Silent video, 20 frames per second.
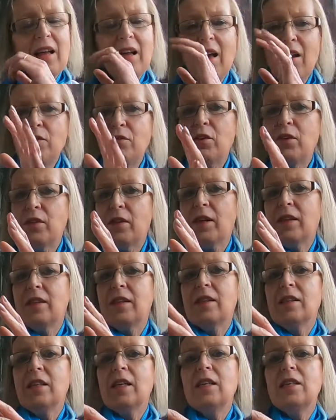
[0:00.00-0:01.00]
everything
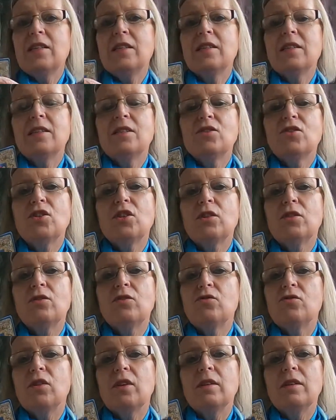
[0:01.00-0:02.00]
that these
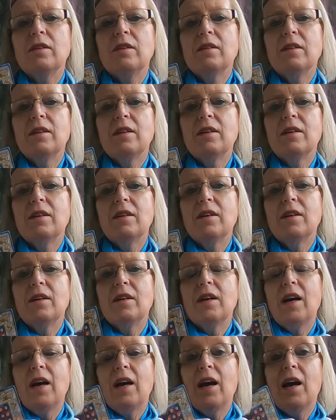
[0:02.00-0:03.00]
children
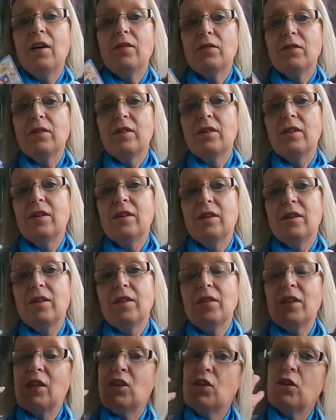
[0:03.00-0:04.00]
have,
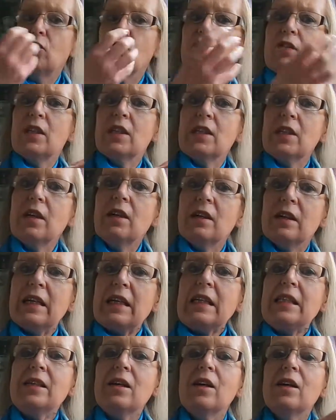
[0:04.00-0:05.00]
the children that
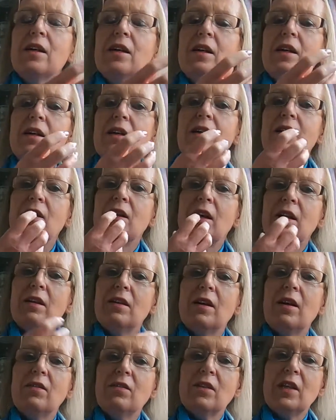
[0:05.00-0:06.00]
died
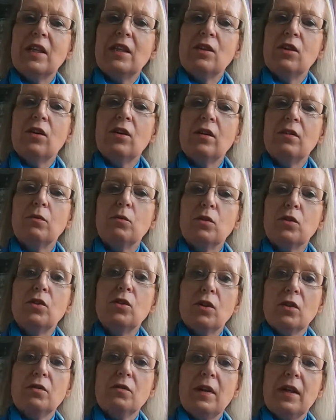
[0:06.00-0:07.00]
did not have, would
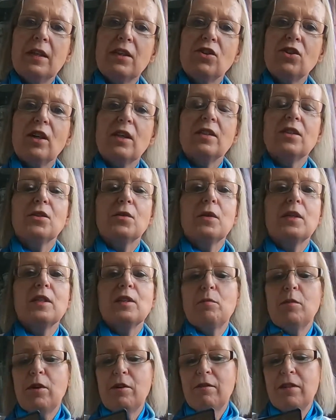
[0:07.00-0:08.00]
not have had the chance to
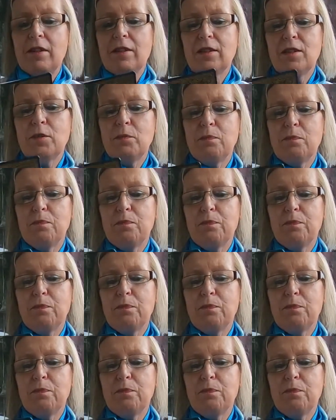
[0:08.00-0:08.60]
experience.